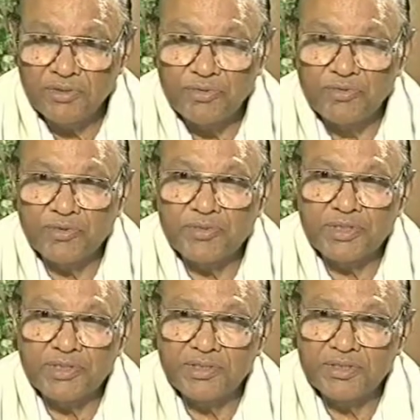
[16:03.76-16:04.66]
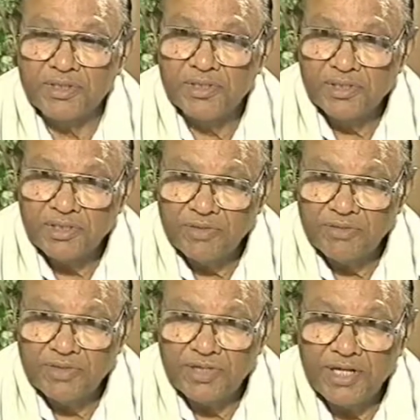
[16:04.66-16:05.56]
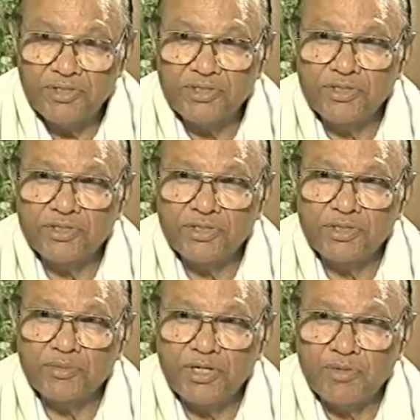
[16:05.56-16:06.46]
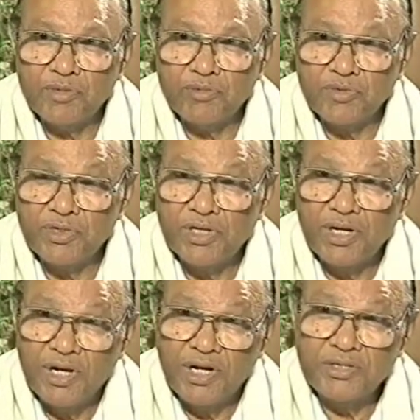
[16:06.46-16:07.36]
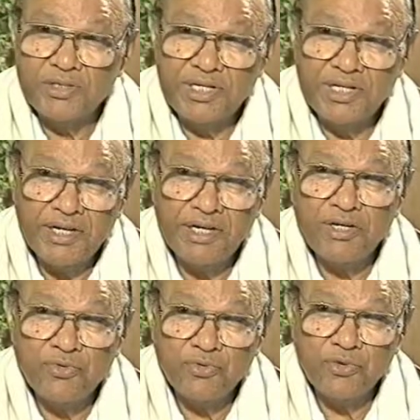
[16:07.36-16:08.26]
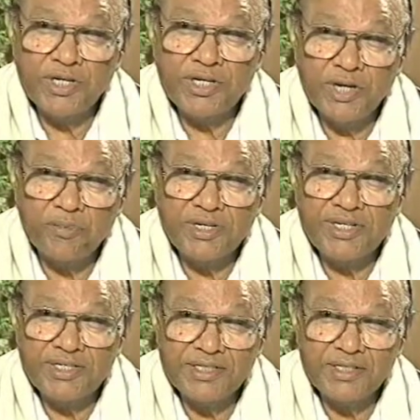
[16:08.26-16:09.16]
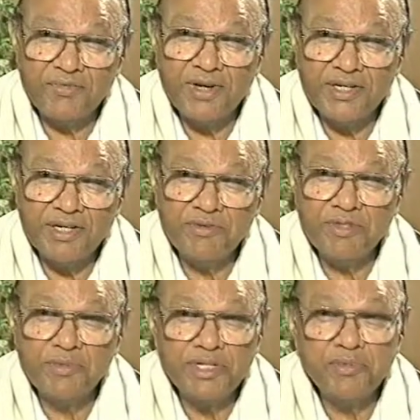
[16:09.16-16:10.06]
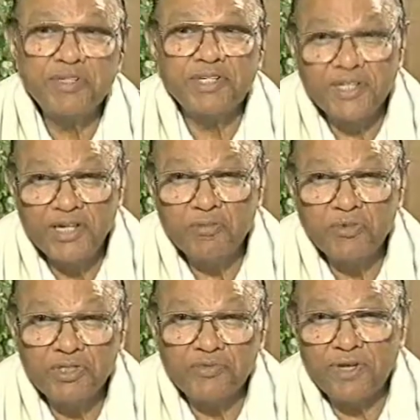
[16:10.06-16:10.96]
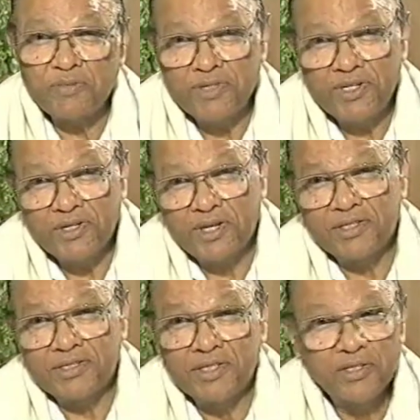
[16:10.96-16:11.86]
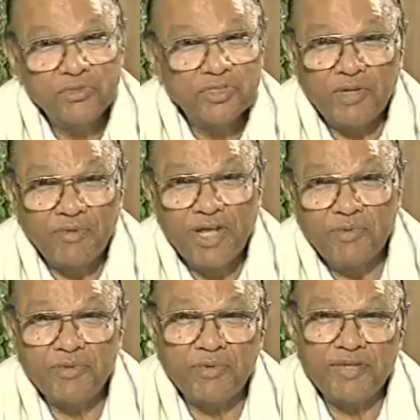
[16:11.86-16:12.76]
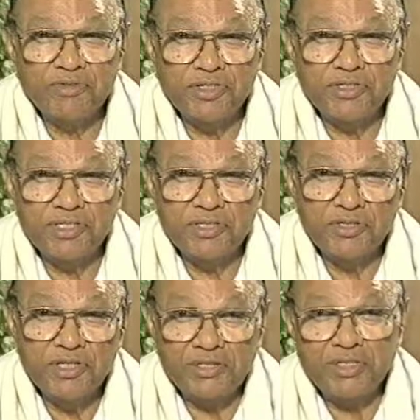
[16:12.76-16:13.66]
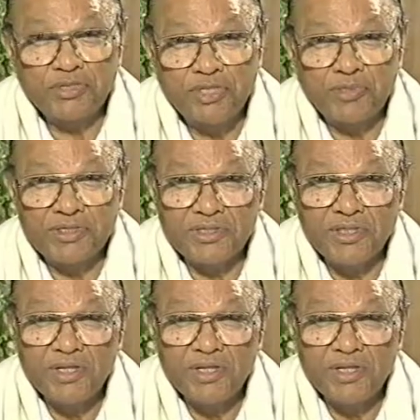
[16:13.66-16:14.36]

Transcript: 74%, even the licensing system that have removed, and 380 to 400 applications of foreign investment has been cleared, more than $5 billion, which never happened 5 to 6 years in less than 3 months.